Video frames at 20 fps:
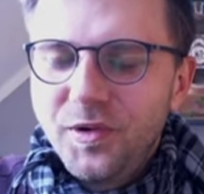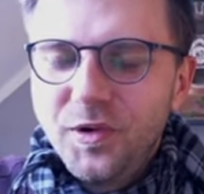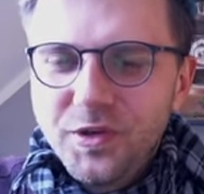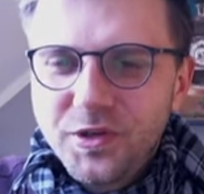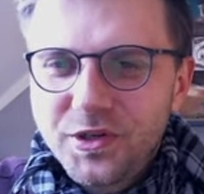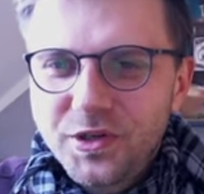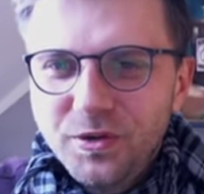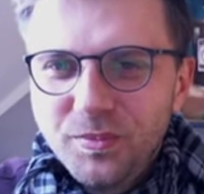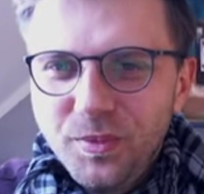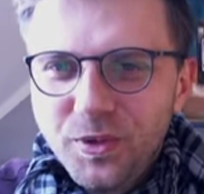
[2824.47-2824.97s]
your
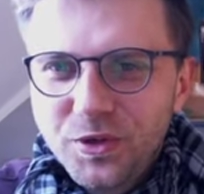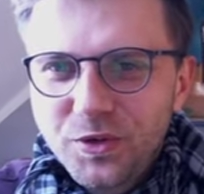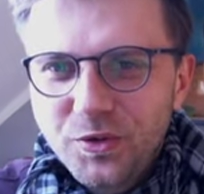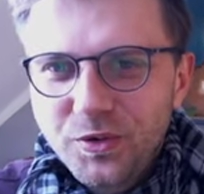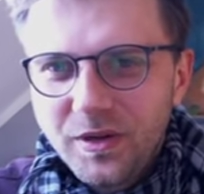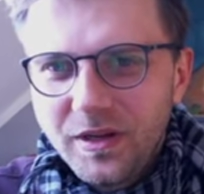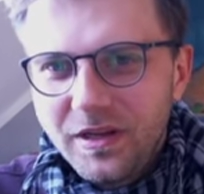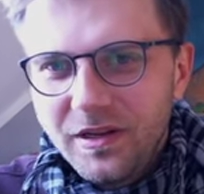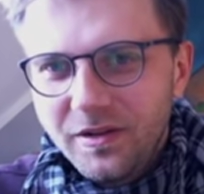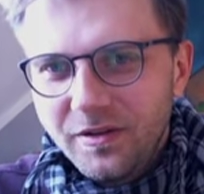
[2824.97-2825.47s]

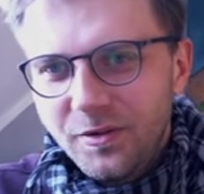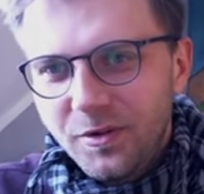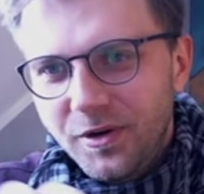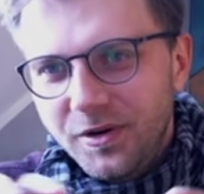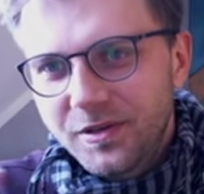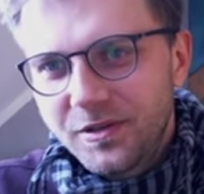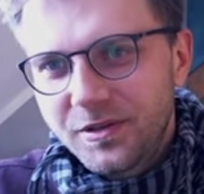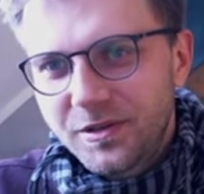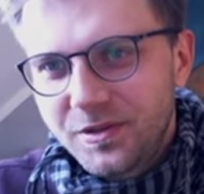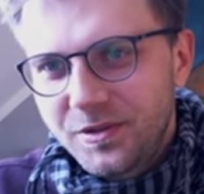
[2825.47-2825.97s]
geometry in
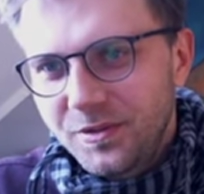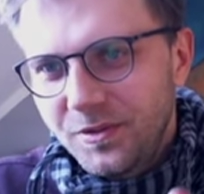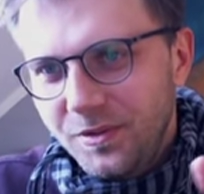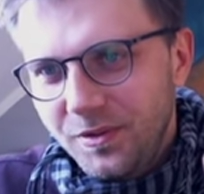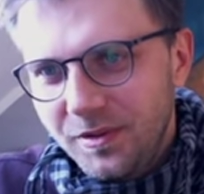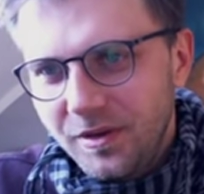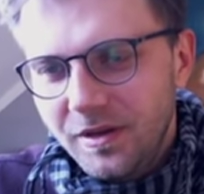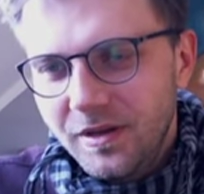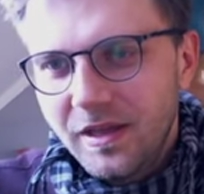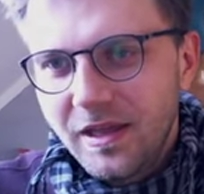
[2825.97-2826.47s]
order
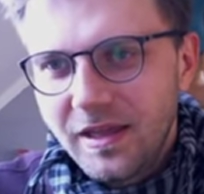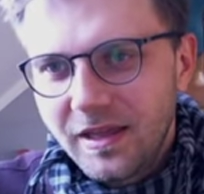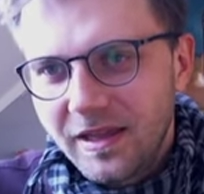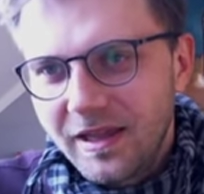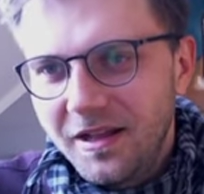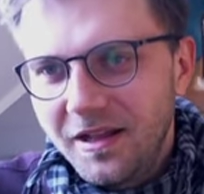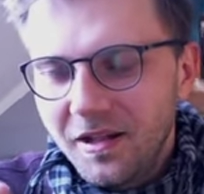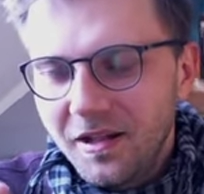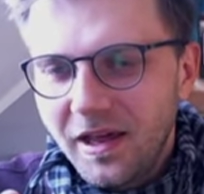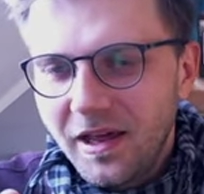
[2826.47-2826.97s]
to
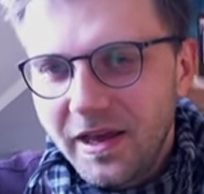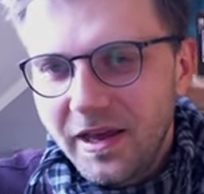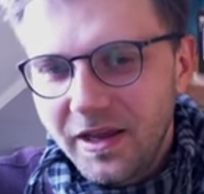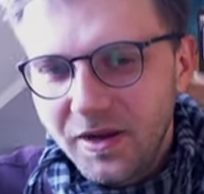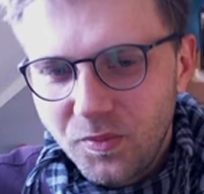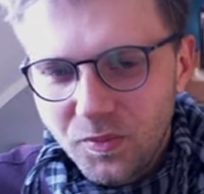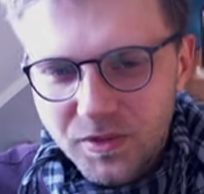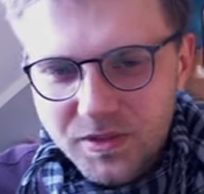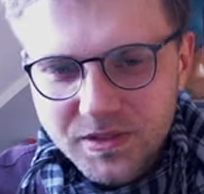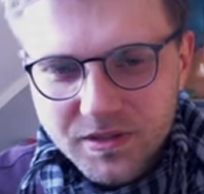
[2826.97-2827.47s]

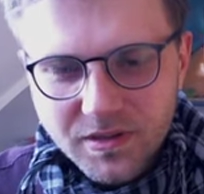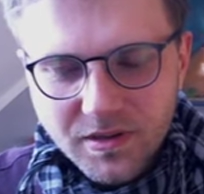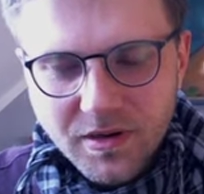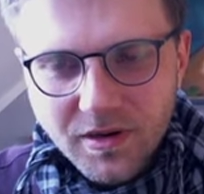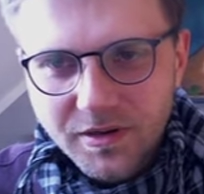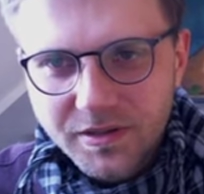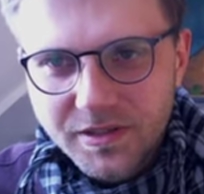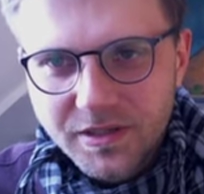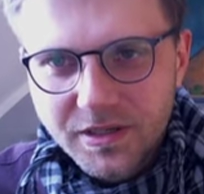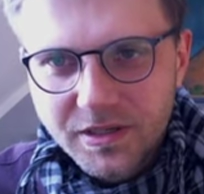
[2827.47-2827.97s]
align with the
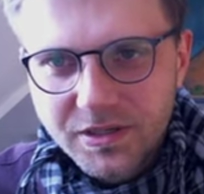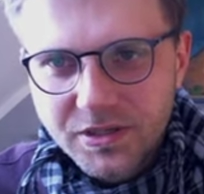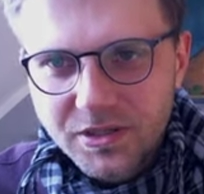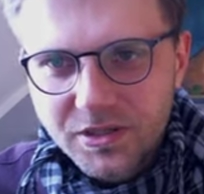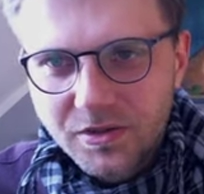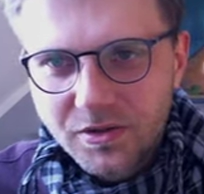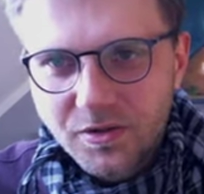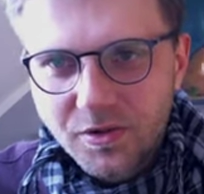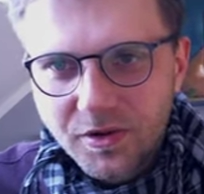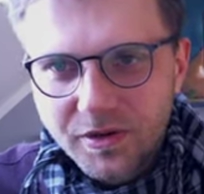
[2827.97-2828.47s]

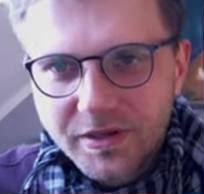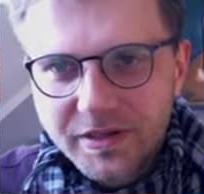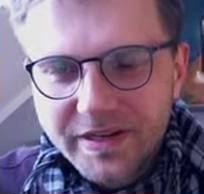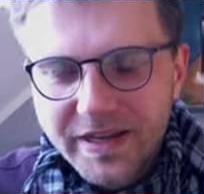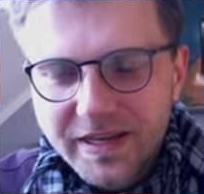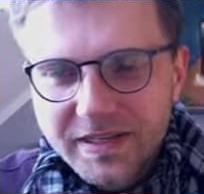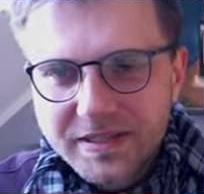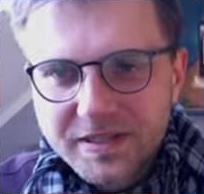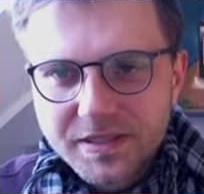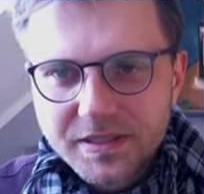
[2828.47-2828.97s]
Cartesian
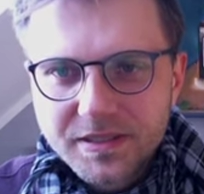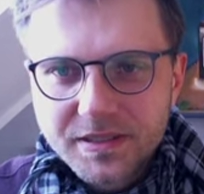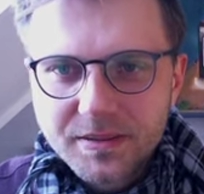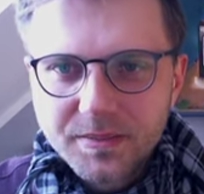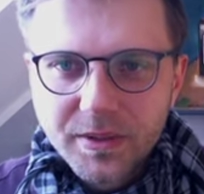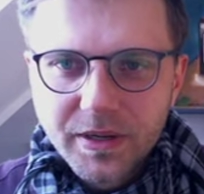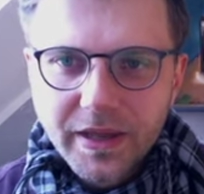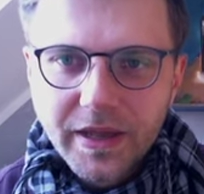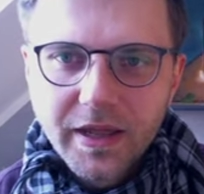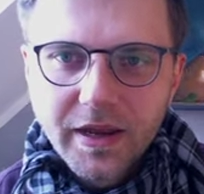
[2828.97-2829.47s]
coordinate system
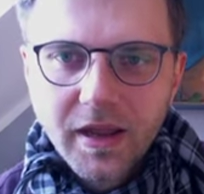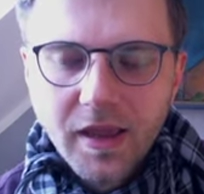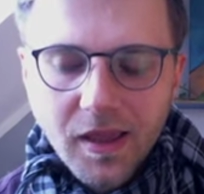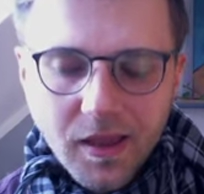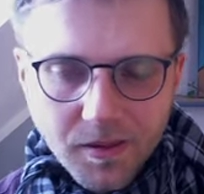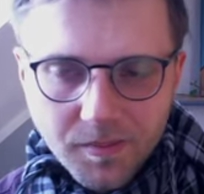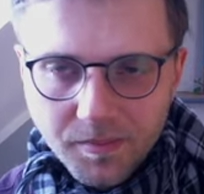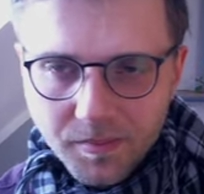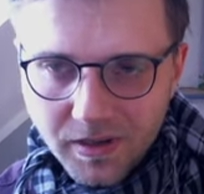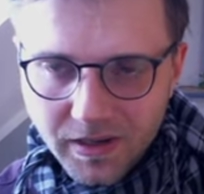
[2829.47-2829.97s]
again
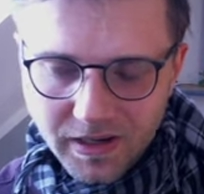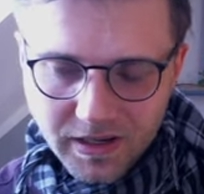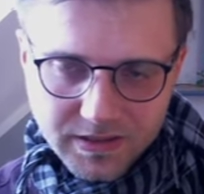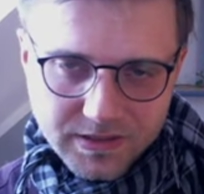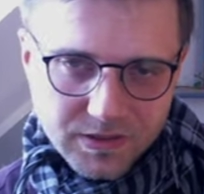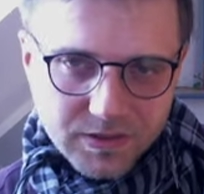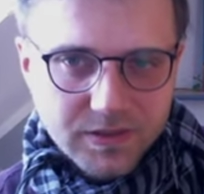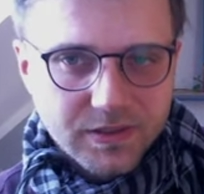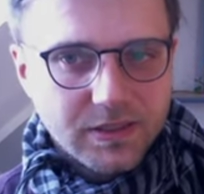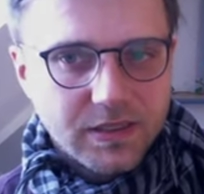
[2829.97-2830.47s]
but as
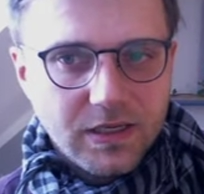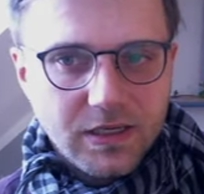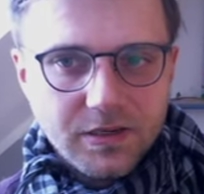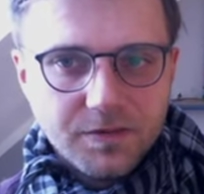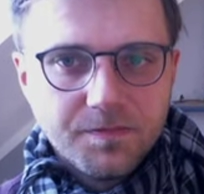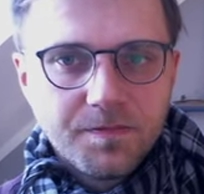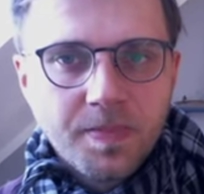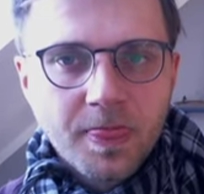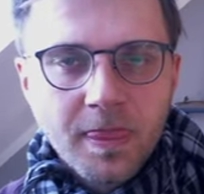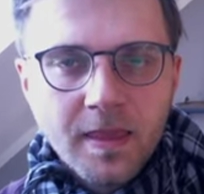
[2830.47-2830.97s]
you see
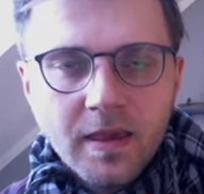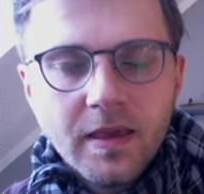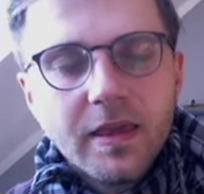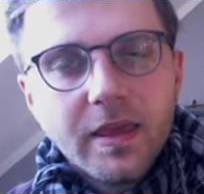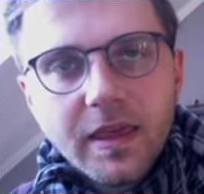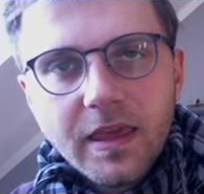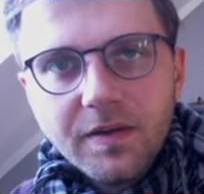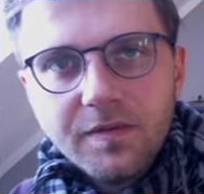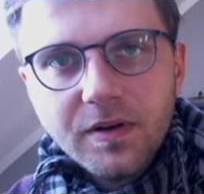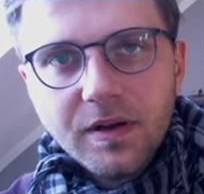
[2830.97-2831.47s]

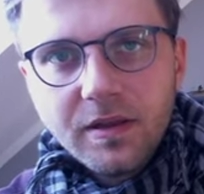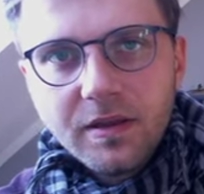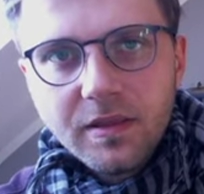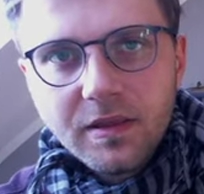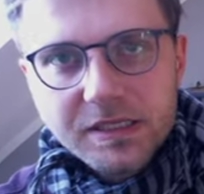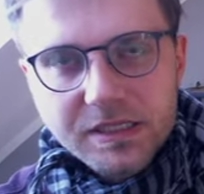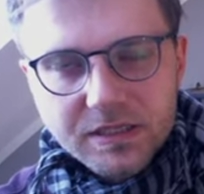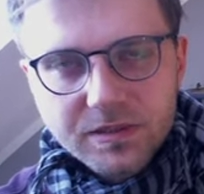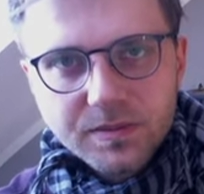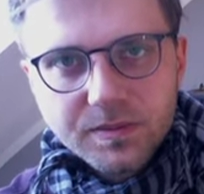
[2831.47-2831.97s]
even in
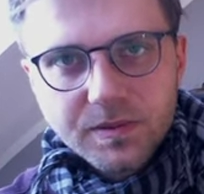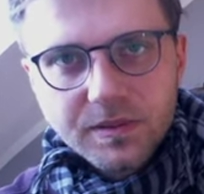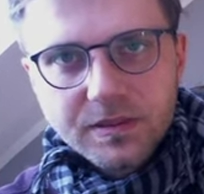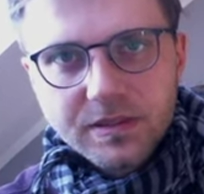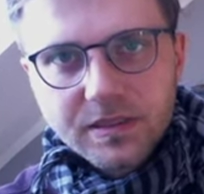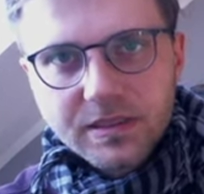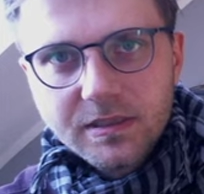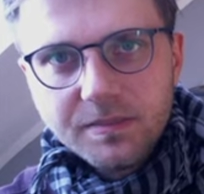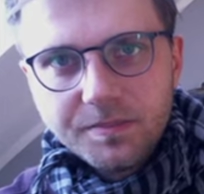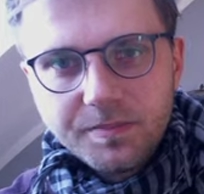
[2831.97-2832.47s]
this
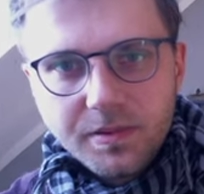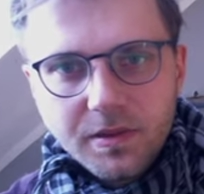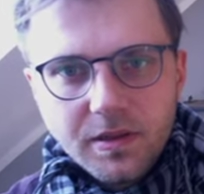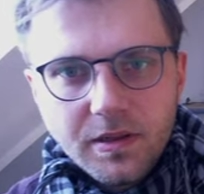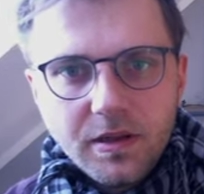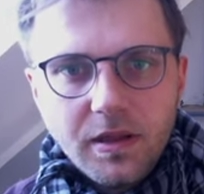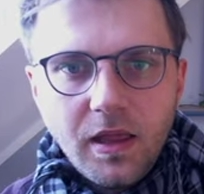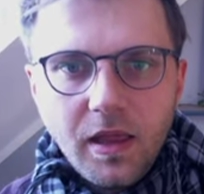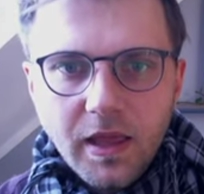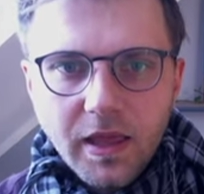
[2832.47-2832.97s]

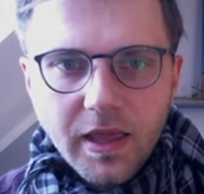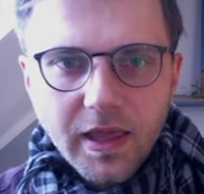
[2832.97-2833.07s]
simple